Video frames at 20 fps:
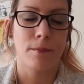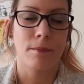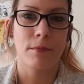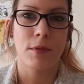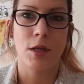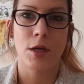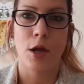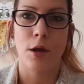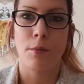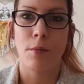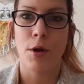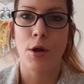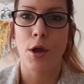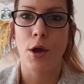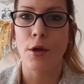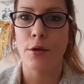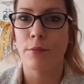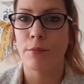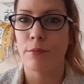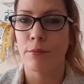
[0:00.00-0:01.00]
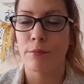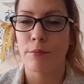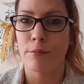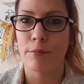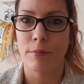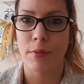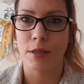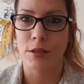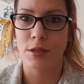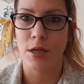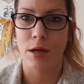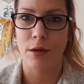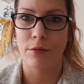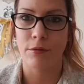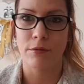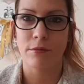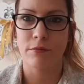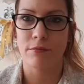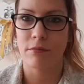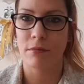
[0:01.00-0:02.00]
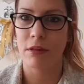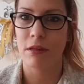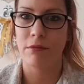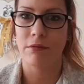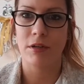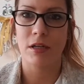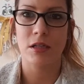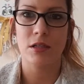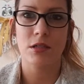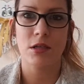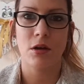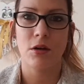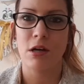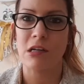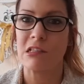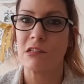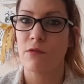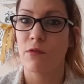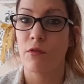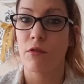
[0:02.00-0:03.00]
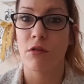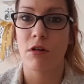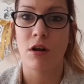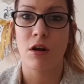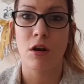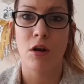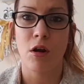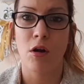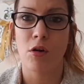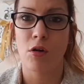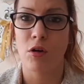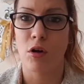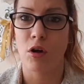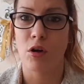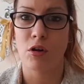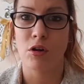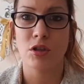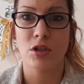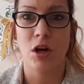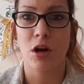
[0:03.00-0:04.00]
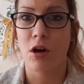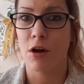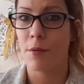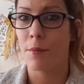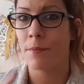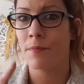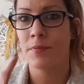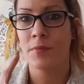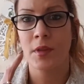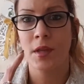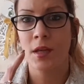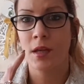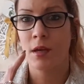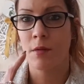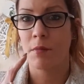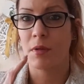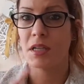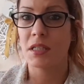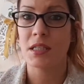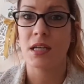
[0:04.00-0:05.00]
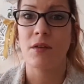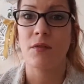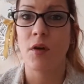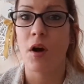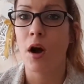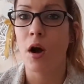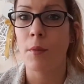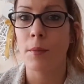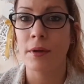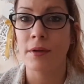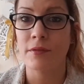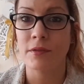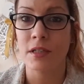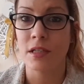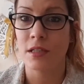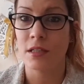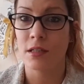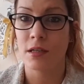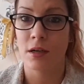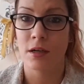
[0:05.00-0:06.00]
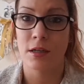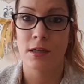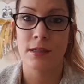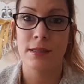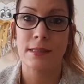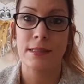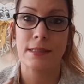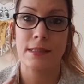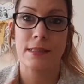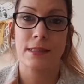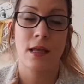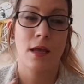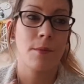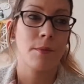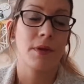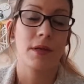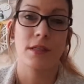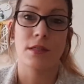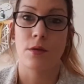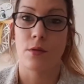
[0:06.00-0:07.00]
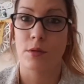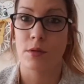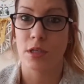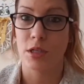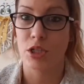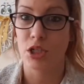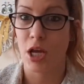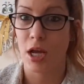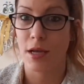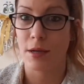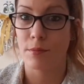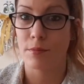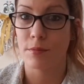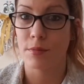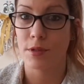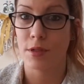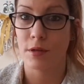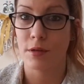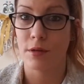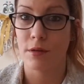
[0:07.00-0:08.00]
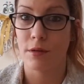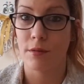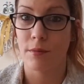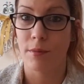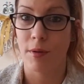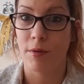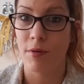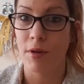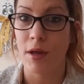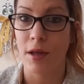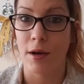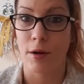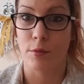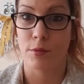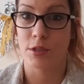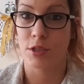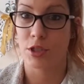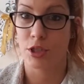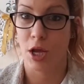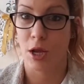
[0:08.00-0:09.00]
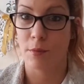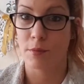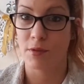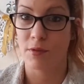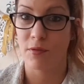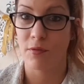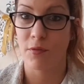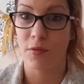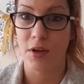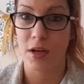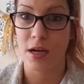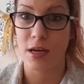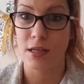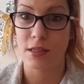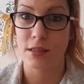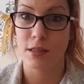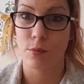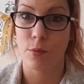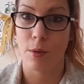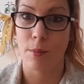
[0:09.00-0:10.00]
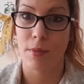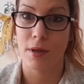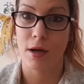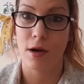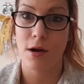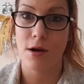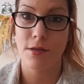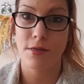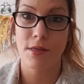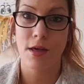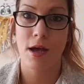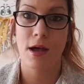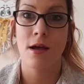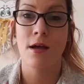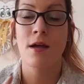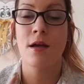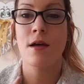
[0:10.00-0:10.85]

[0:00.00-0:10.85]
You know, my own mental health lived in silence for a long time. My self-harm lived in silence because I was ashamed of it, and I was ashamed of the feelings that went behind that.